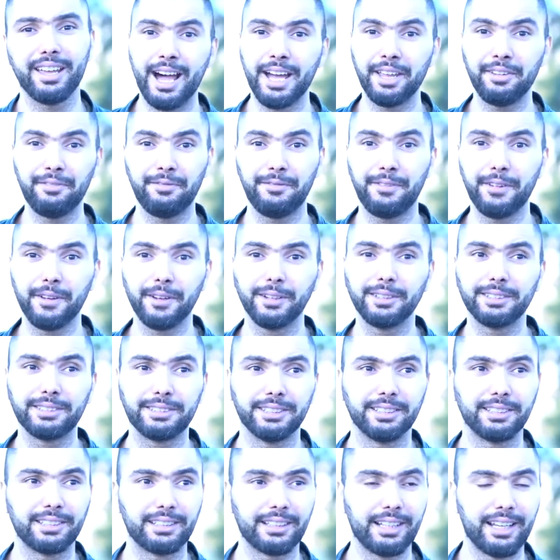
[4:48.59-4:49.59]
I felt
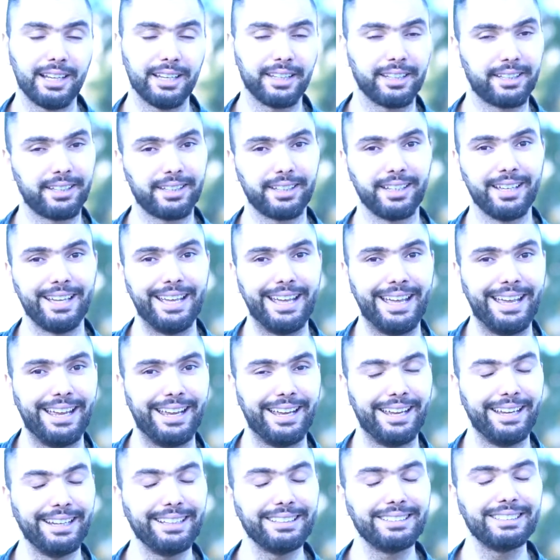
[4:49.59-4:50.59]
it like
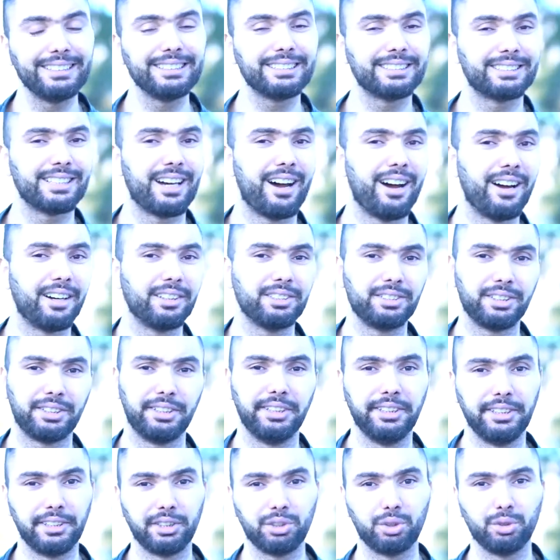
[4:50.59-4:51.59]
it is harder
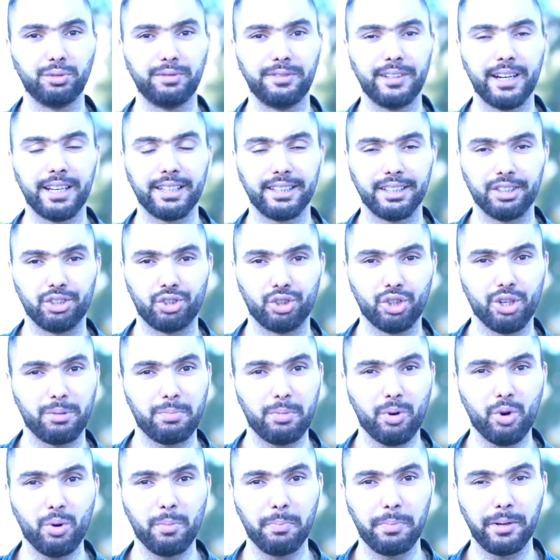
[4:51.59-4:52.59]
here to find a
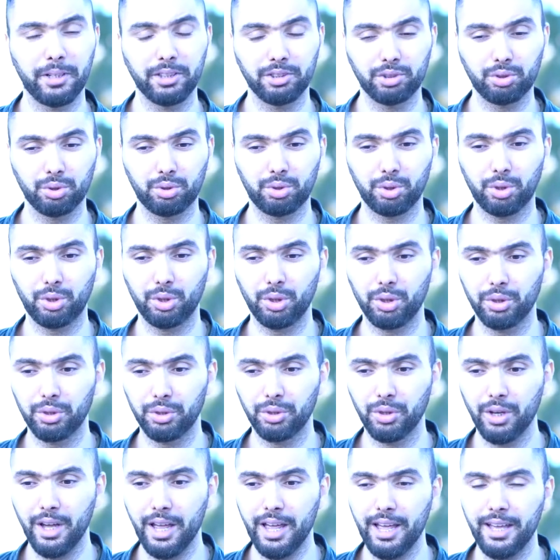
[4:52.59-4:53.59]
job compared to
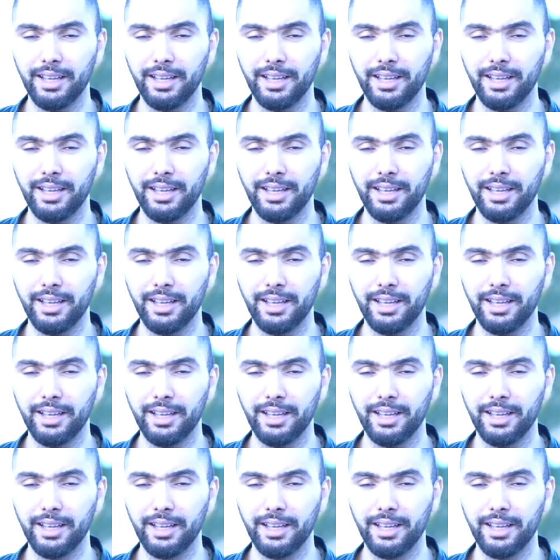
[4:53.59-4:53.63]
Toronto.